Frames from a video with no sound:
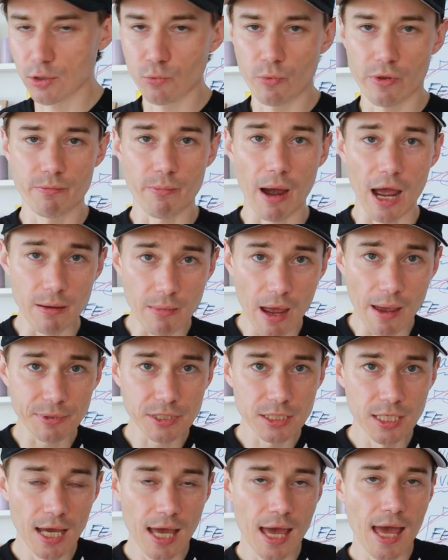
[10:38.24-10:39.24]
with mind maps,
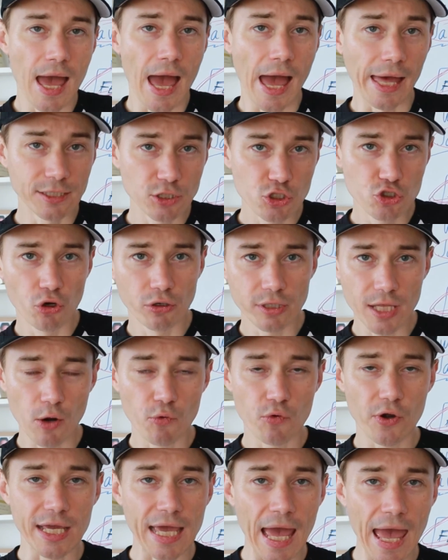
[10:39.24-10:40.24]
and join our
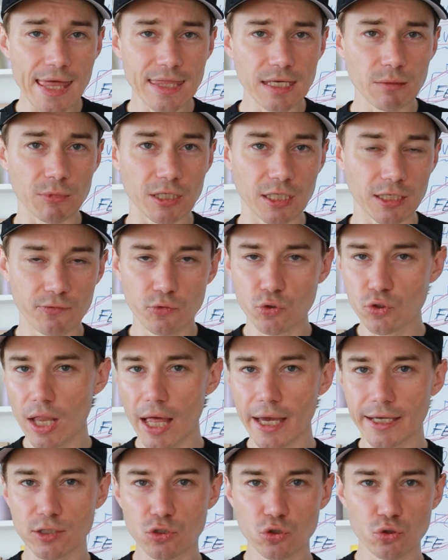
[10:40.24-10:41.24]
academy if you'd
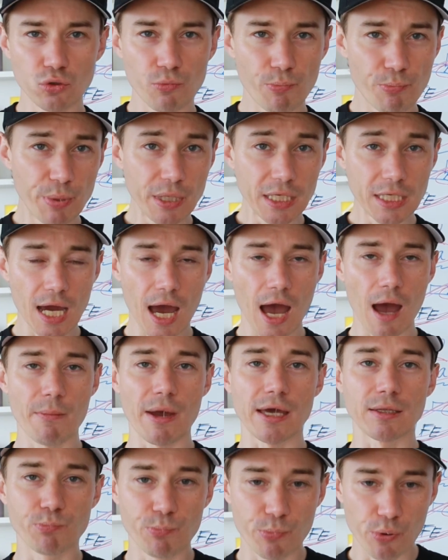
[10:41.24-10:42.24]
like to become
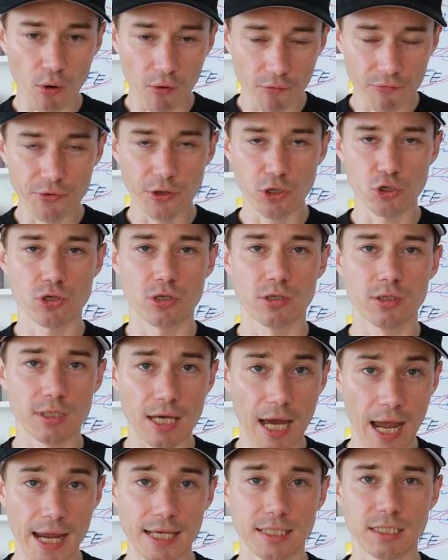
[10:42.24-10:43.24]
a proficient
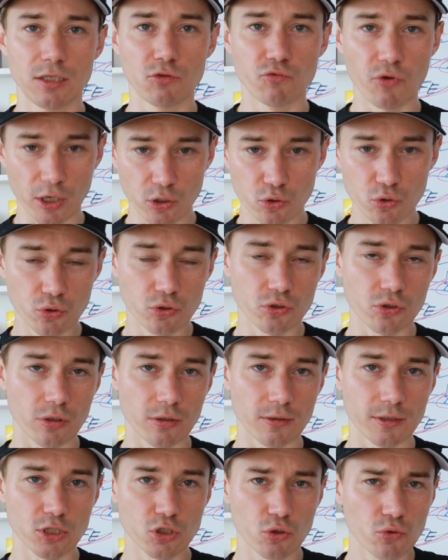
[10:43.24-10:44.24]
IT recruiter.
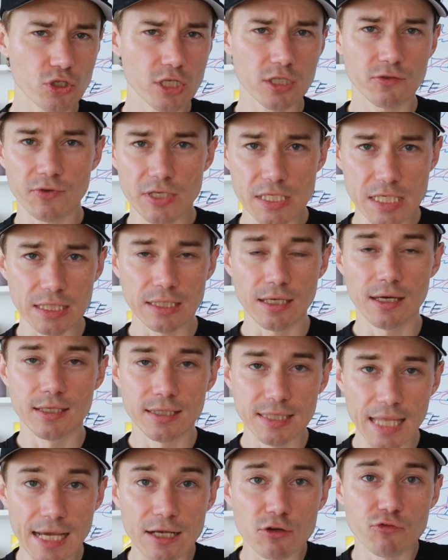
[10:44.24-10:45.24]
So just visit
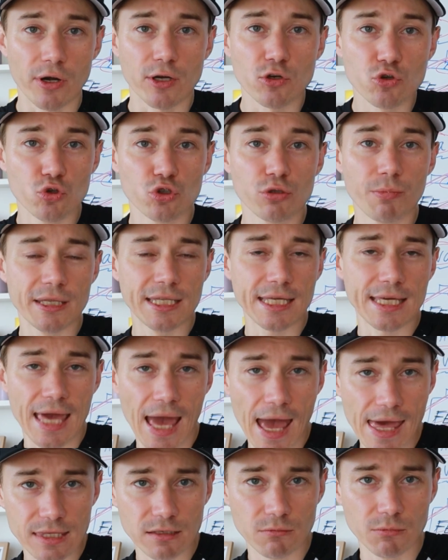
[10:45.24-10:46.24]

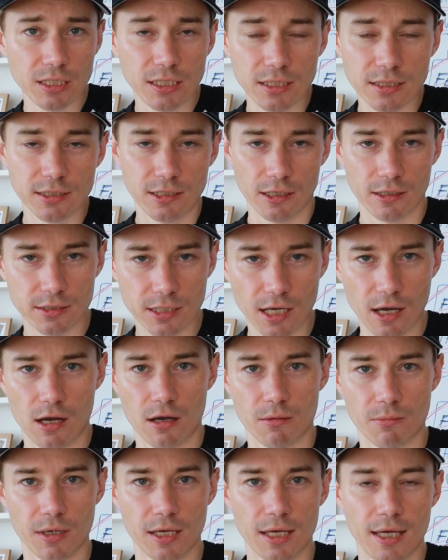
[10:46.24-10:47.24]

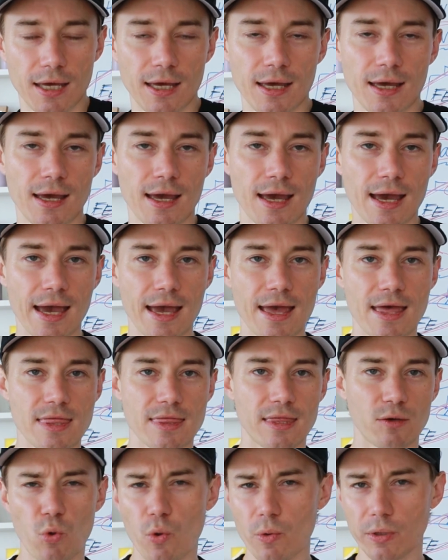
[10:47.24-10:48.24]
techrecruitmentacademy.com and
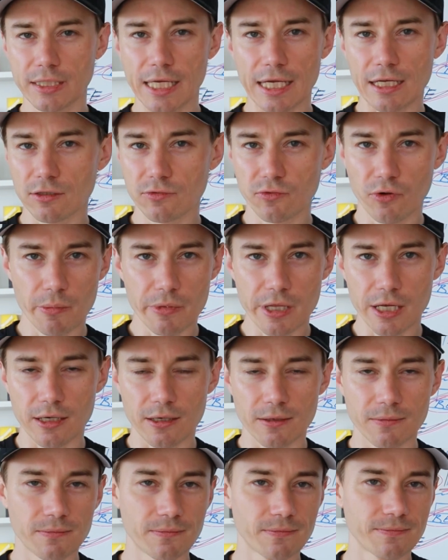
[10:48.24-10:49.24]
we will take it from
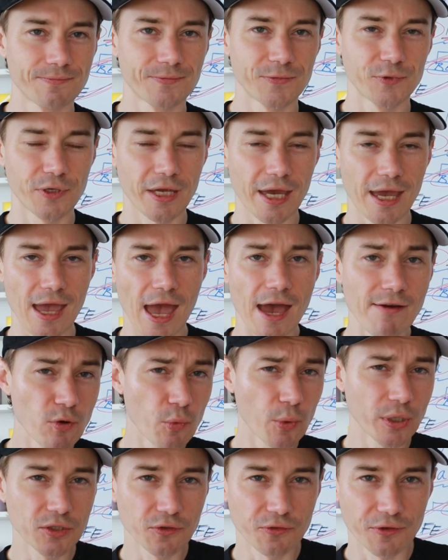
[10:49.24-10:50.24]
there. Okay, have a
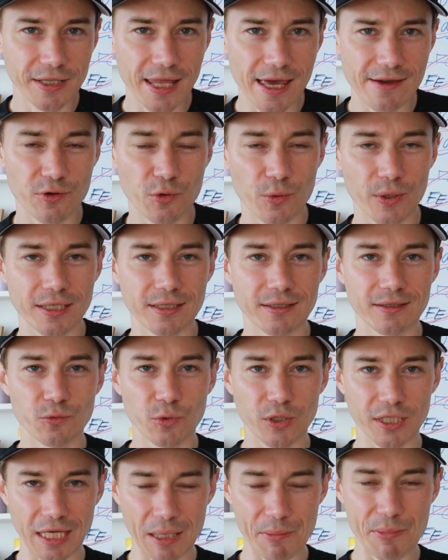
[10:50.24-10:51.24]
wonderful day, everyone. We
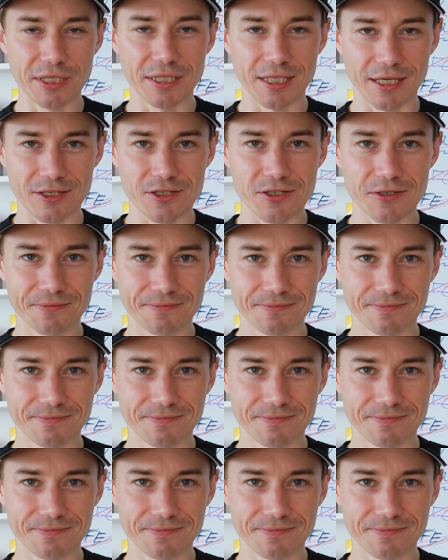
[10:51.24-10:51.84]
will keep in touch.